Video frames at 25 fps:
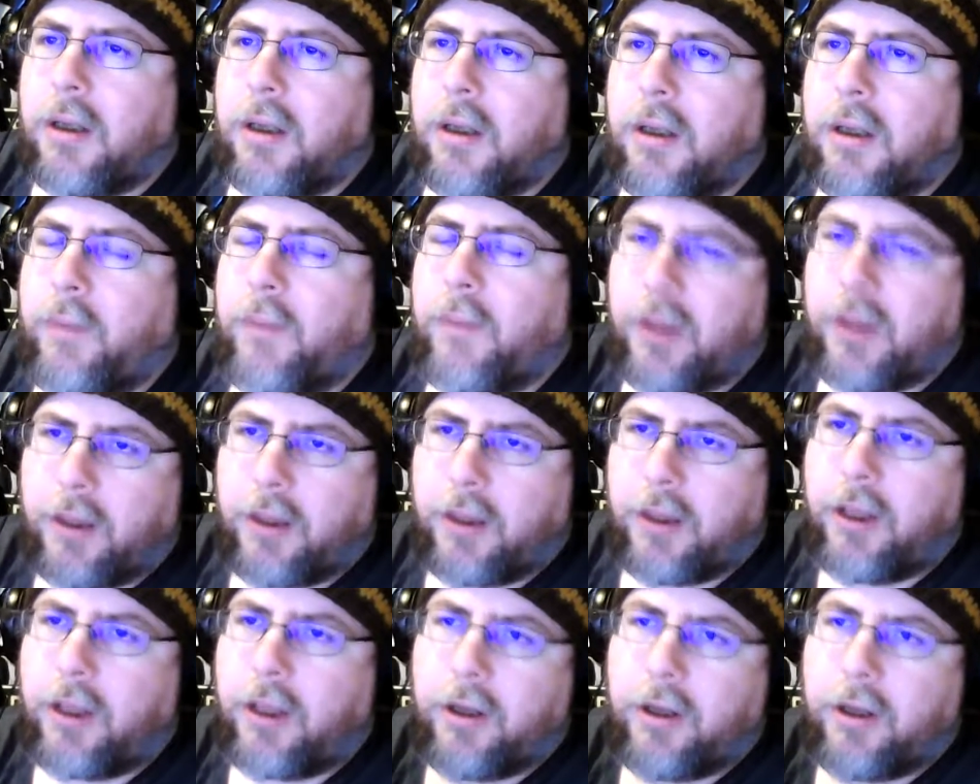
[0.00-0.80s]
But,
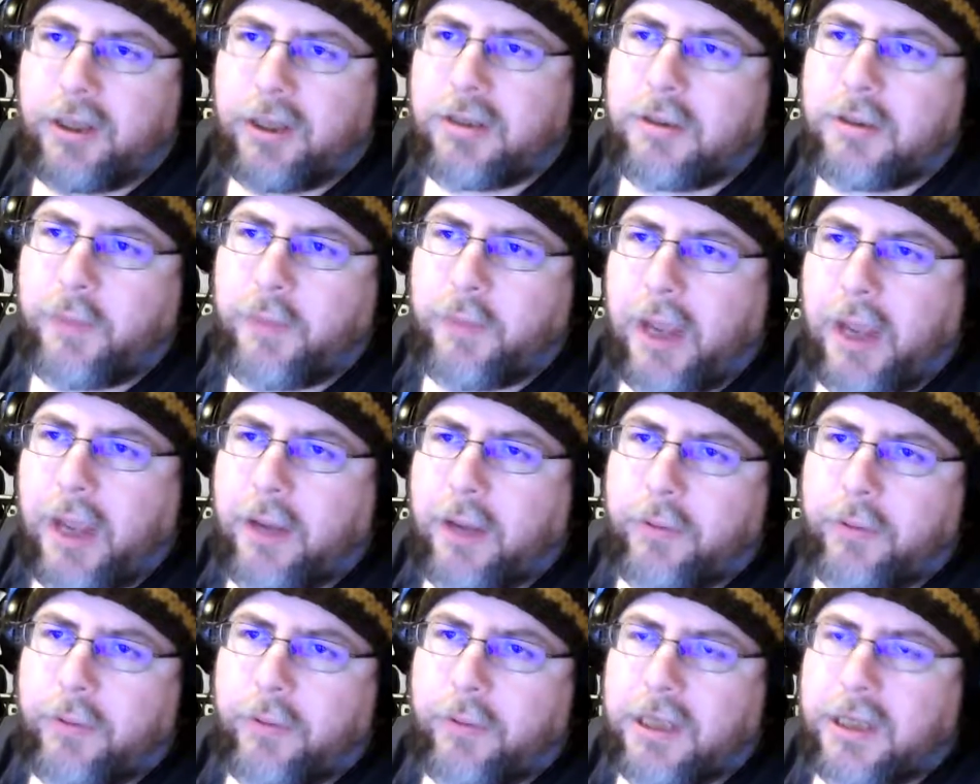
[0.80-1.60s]
this was back
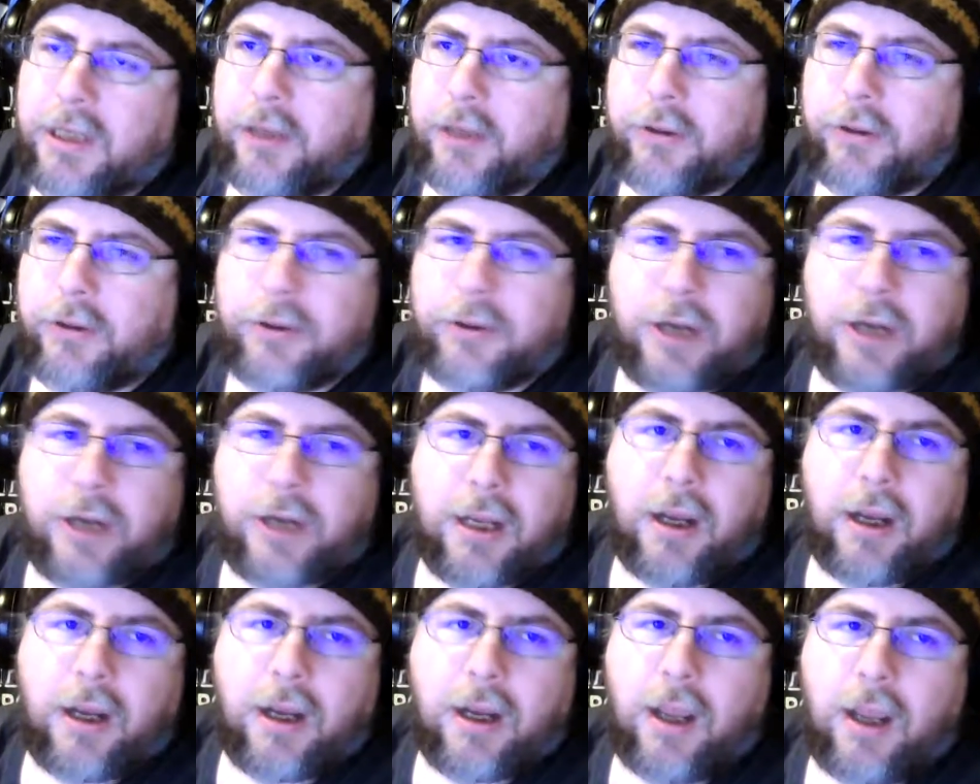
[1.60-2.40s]
when it was Elder Dragon
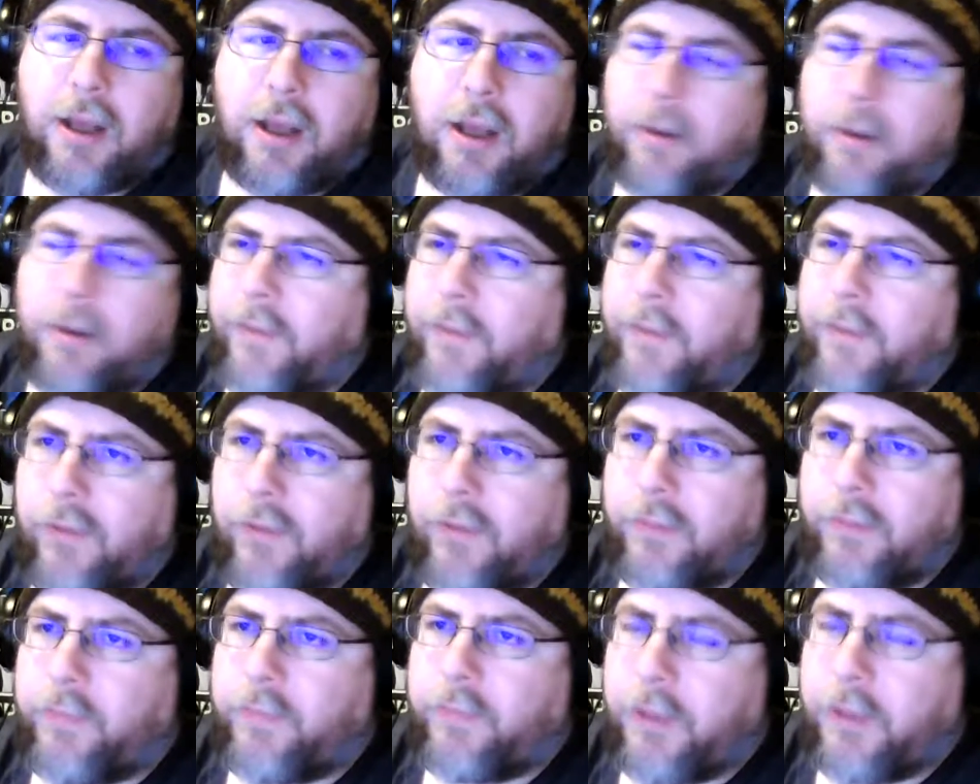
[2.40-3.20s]
Highlander
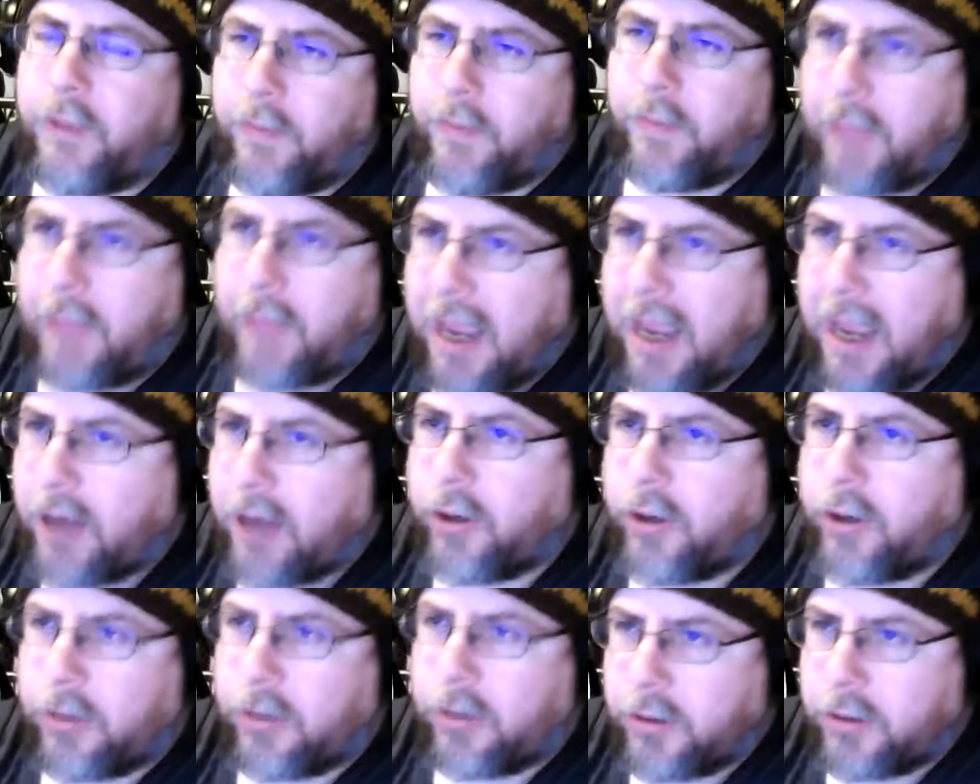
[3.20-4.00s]
before
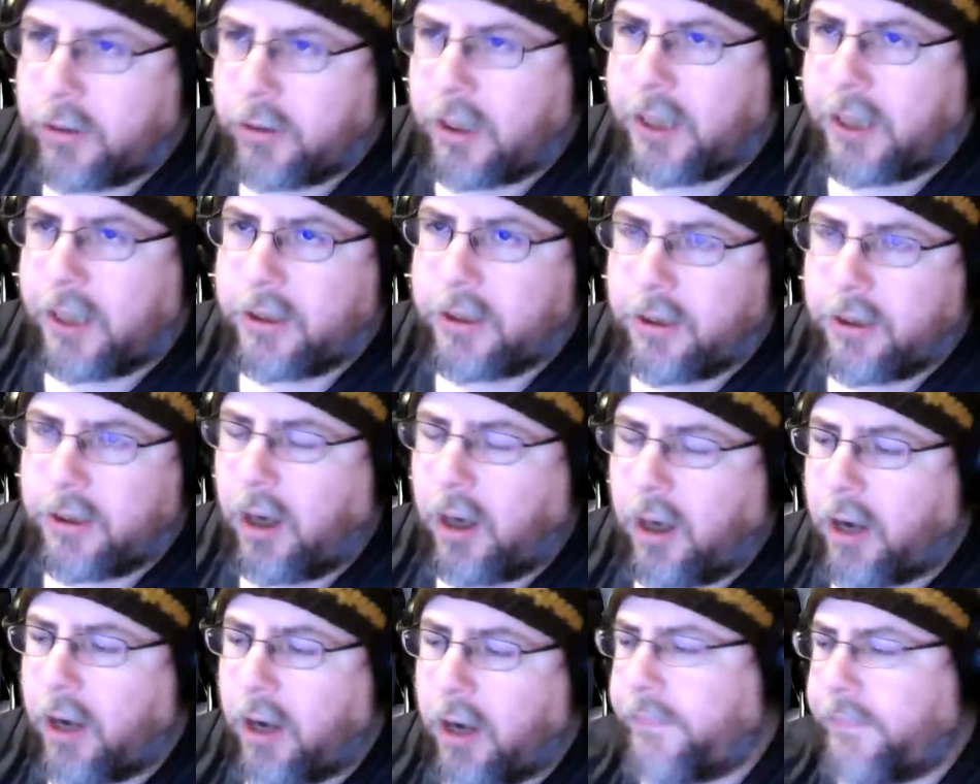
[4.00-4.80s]
Commander kind of took
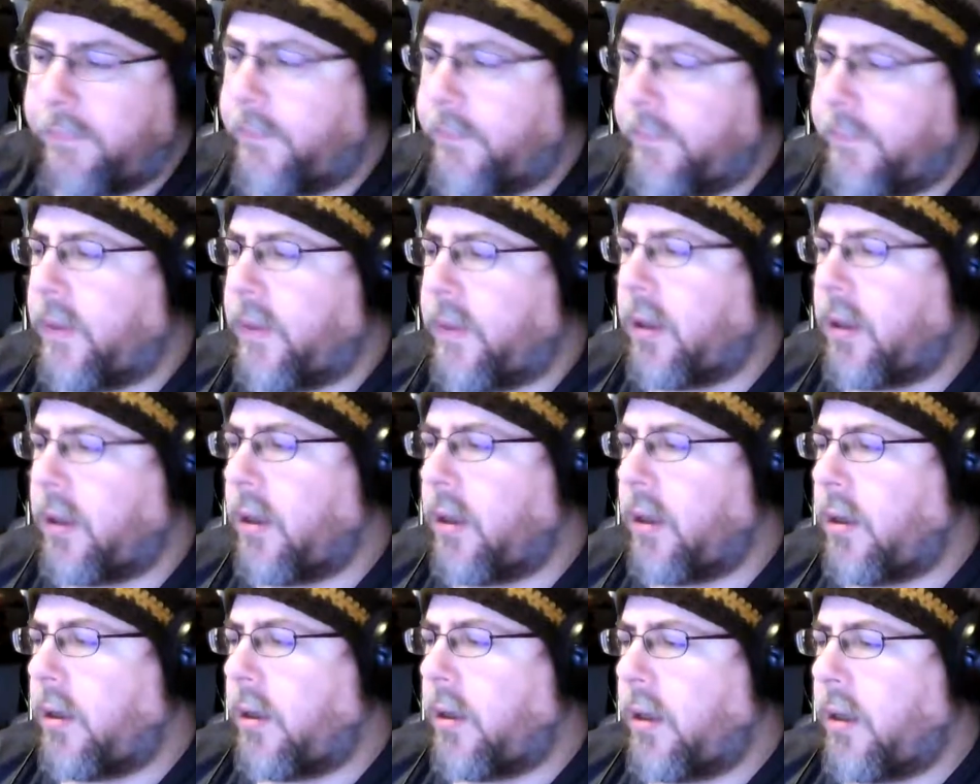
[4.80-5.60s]
off
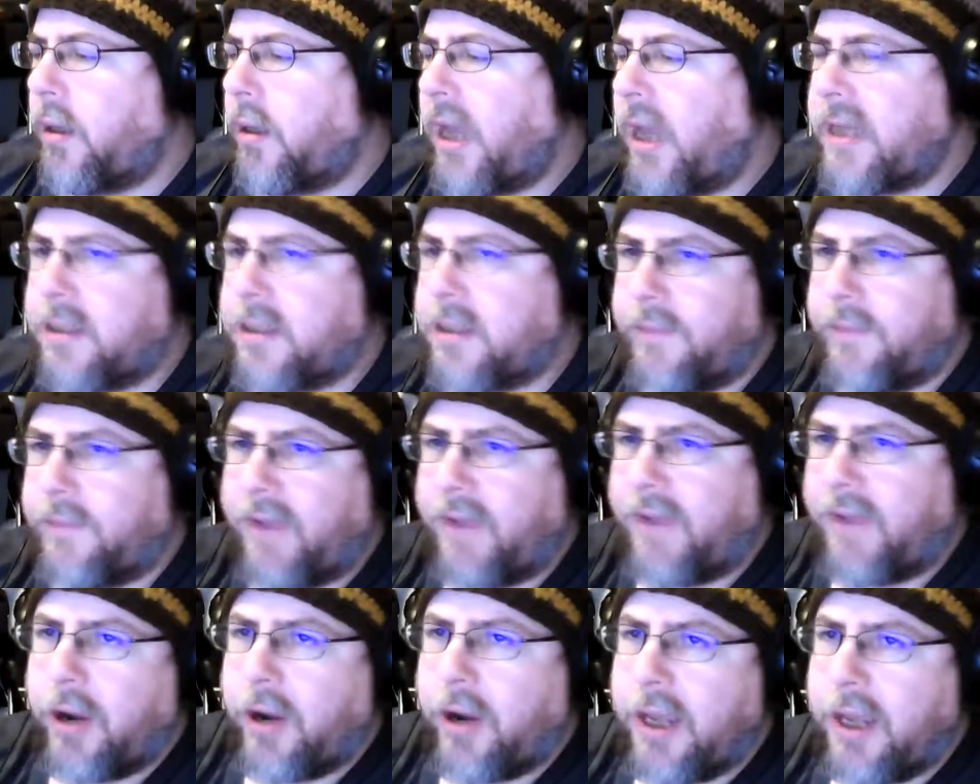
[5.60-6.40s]
as the
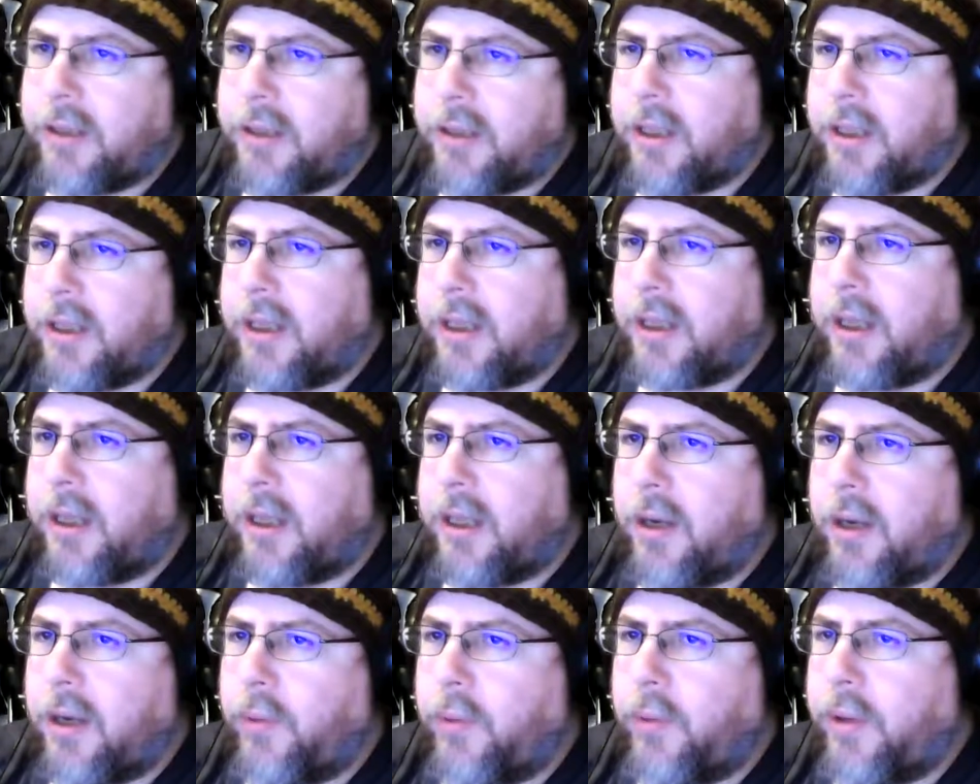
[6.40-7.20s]
variant that they
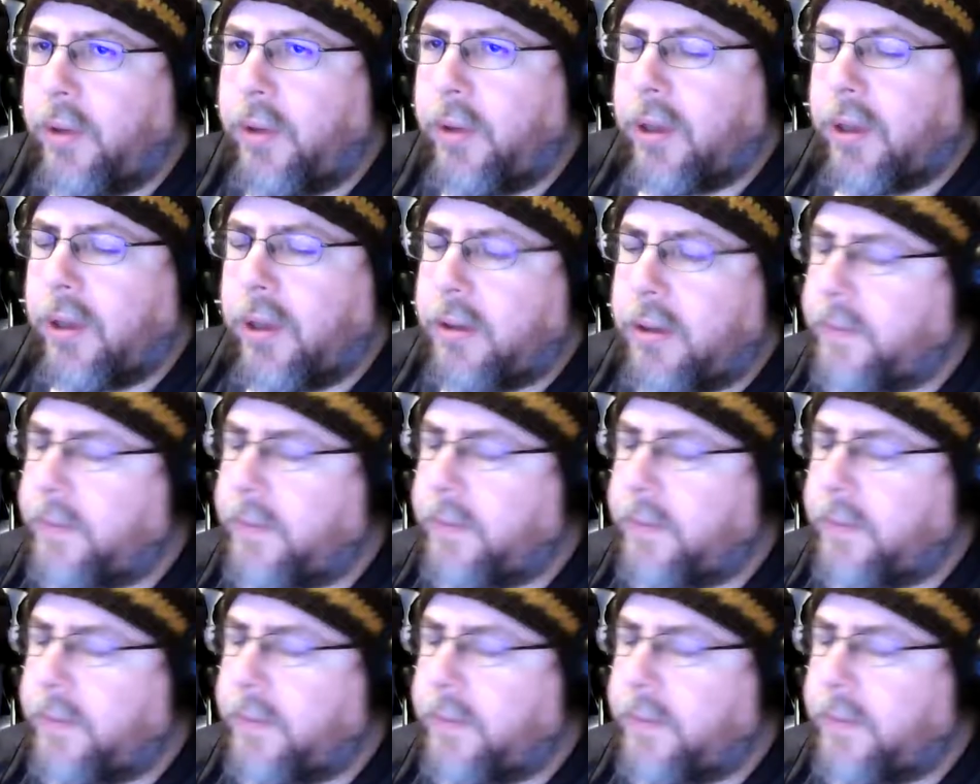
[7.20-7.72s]
kind of went with.